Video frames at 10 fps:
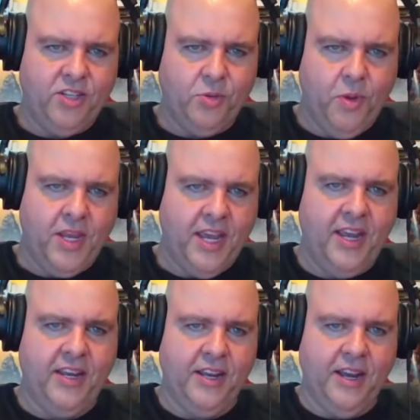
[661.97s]

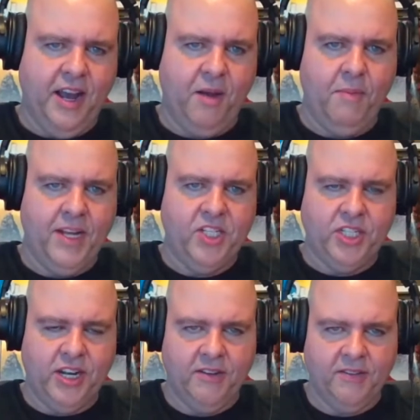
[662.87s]
tweaking how much
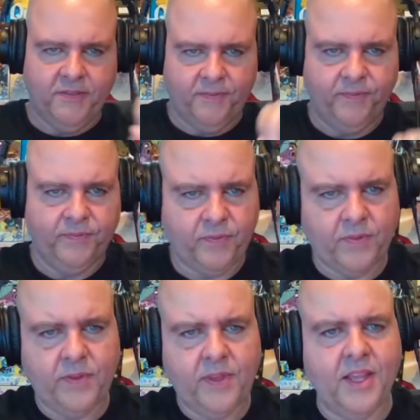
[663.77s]
of
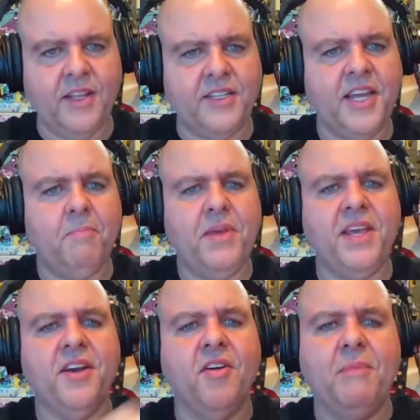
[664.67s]
the
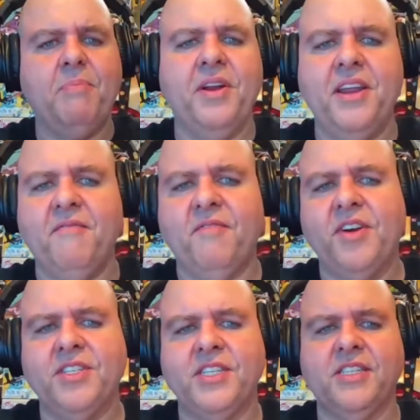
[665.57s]
Tampico I put in
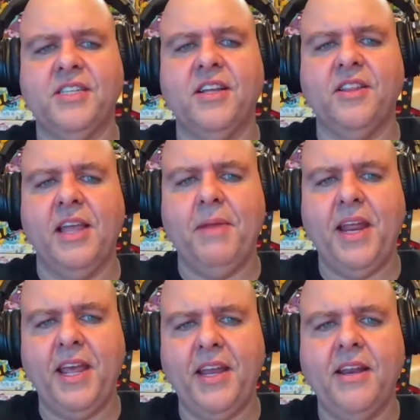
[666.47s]
versus the
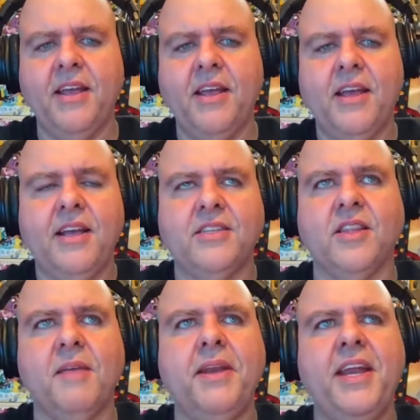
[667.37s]
lemonade. Because the
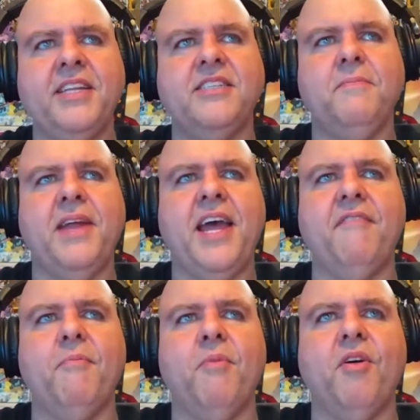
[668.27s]
lemonade seemed to
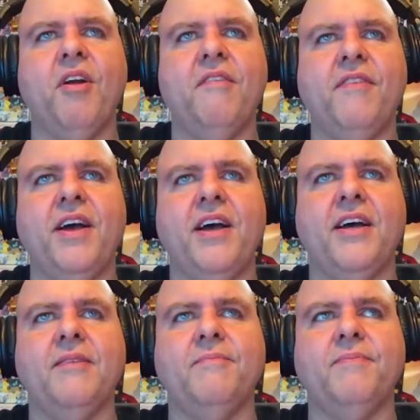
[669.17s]
have more of
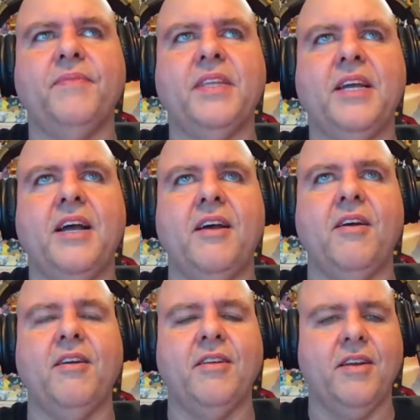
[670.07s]
a,
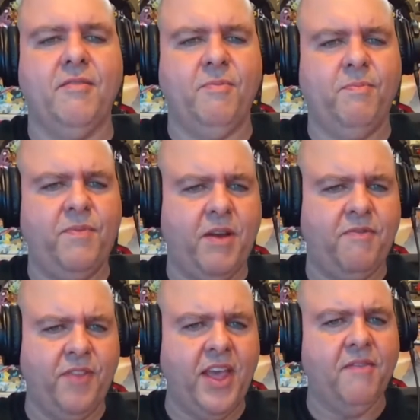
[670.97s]
a
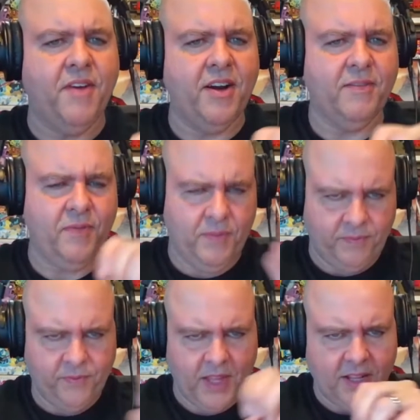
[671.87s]
flavor
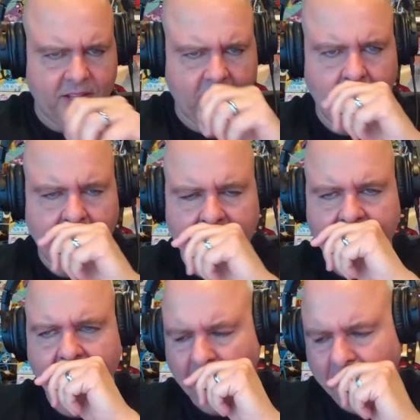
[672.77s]
than the Tampico,